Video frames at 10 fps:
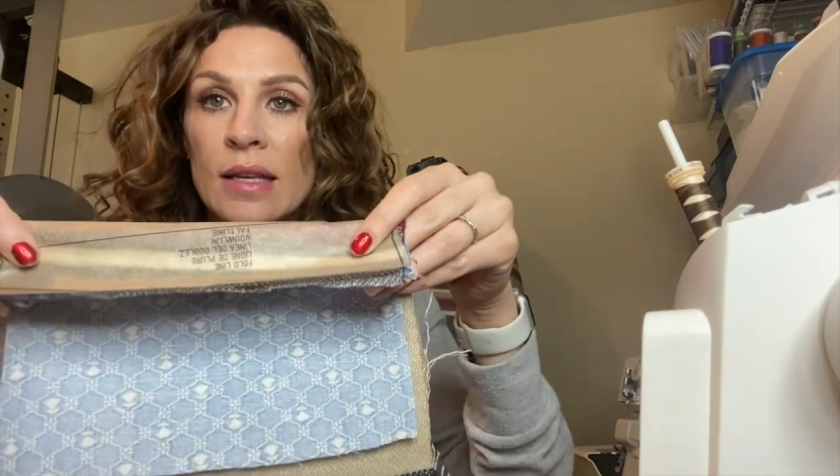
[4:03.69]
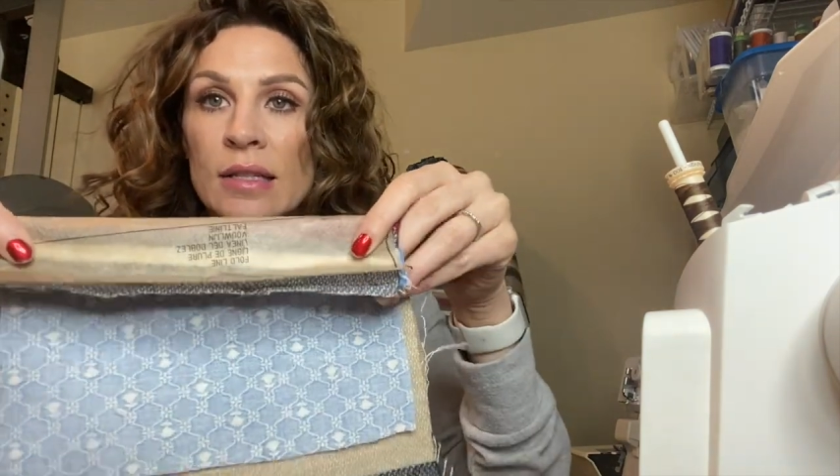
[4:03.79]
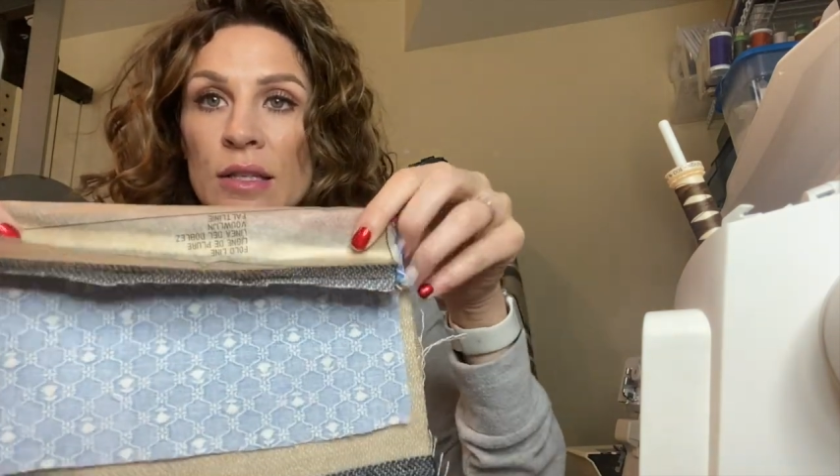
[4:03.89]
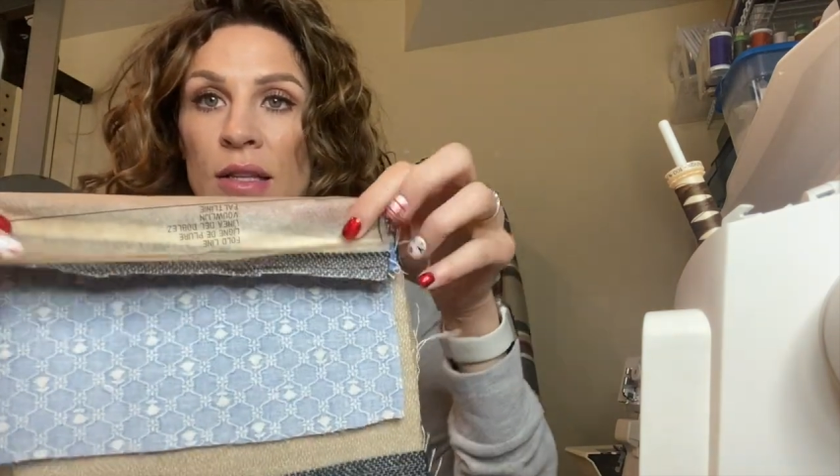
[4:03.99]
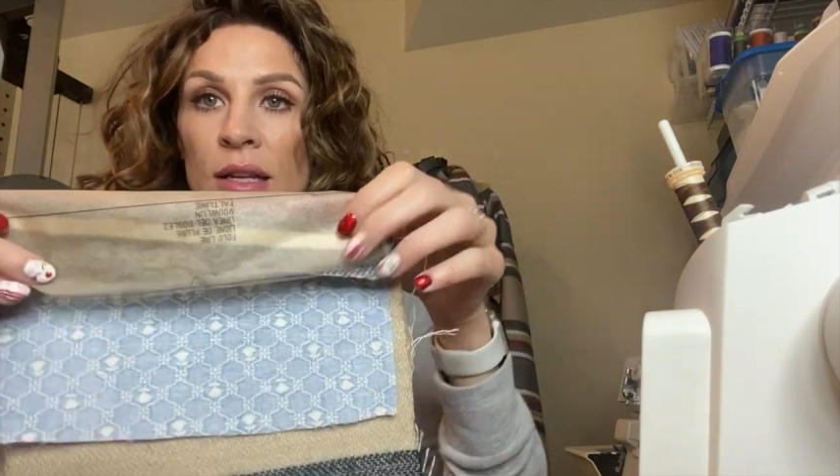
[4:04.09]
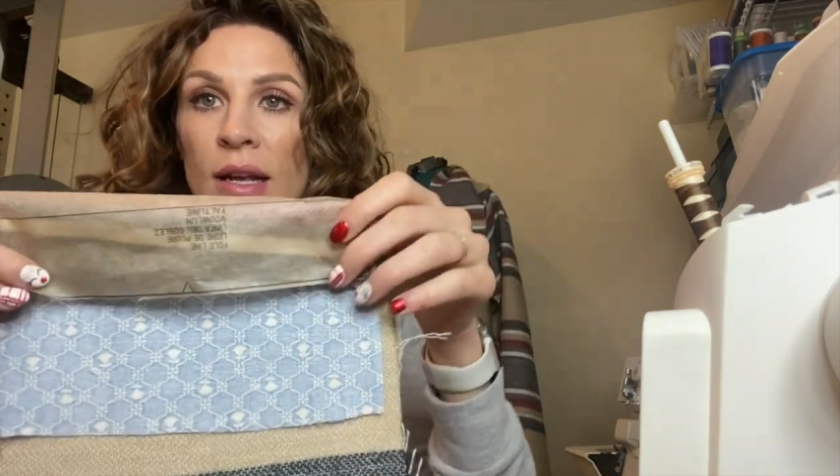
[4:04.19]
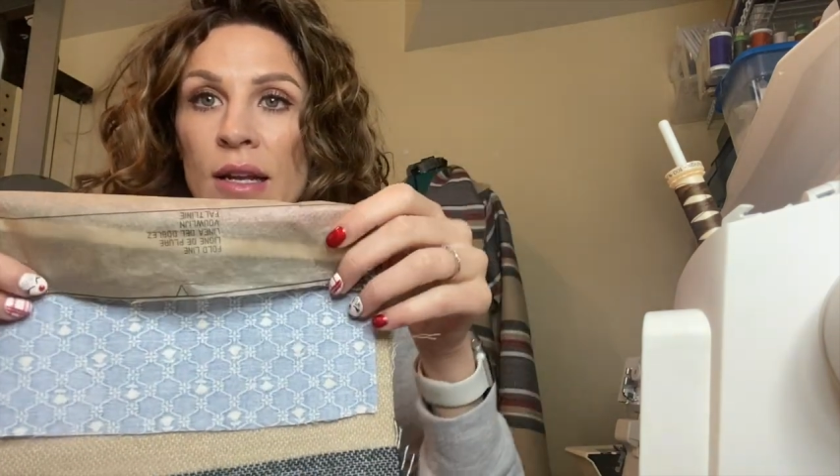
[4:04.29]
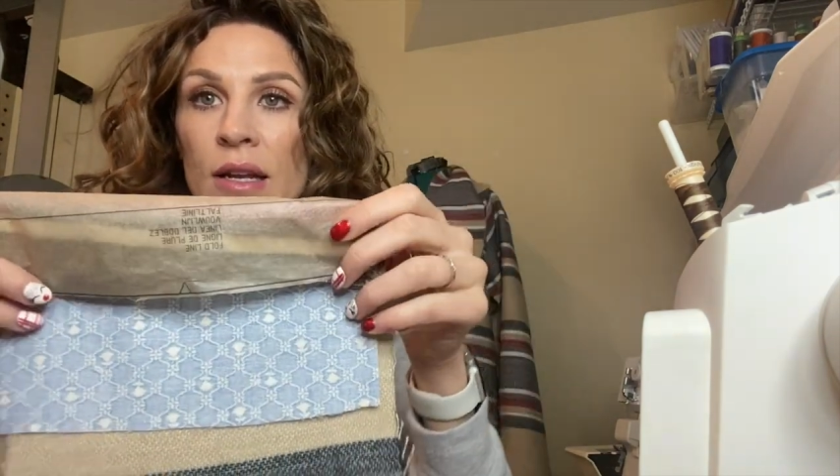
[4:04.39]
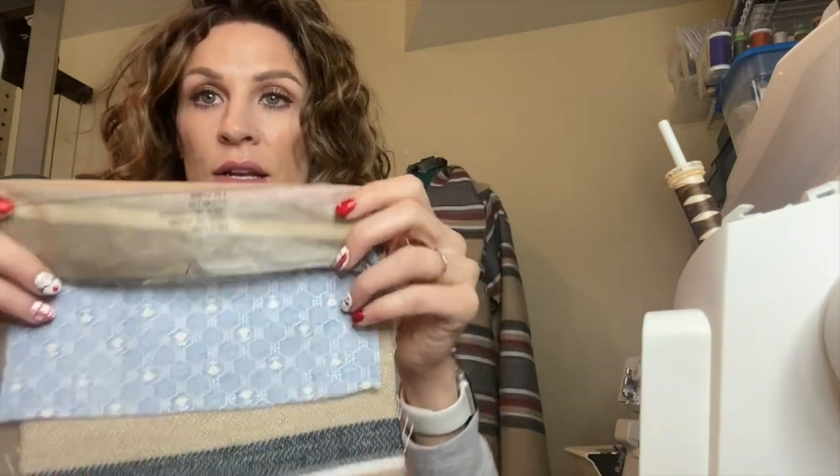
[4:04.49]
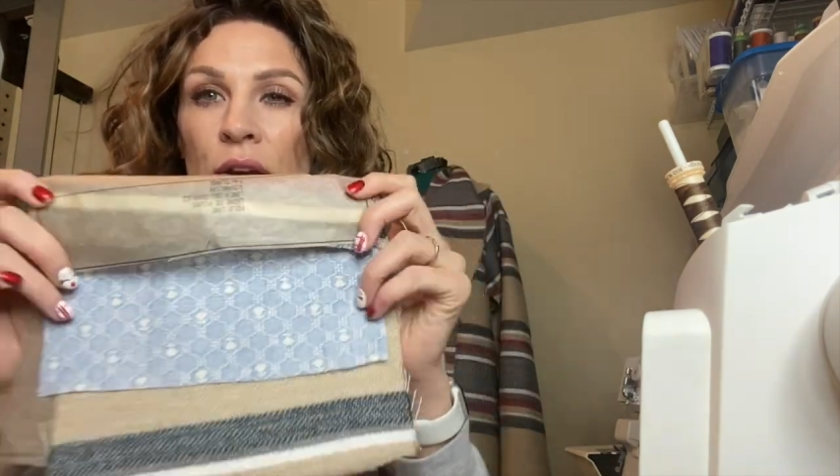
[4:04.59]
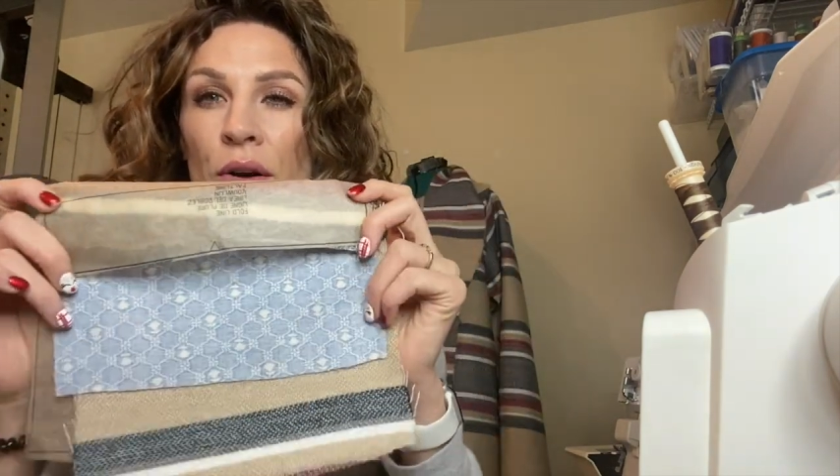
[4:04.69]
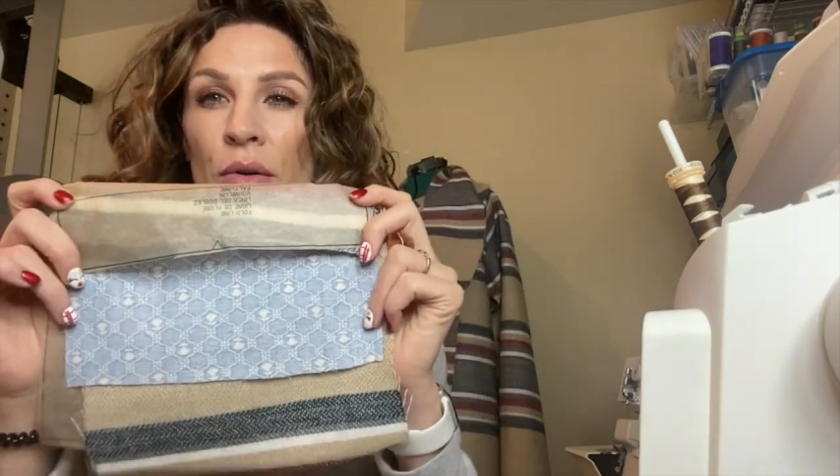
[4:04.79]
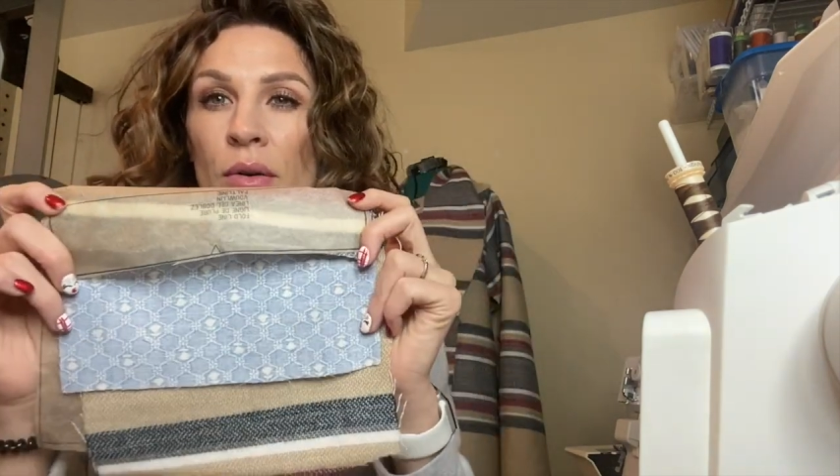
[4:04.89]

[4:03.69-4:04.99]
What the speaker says: so then I know.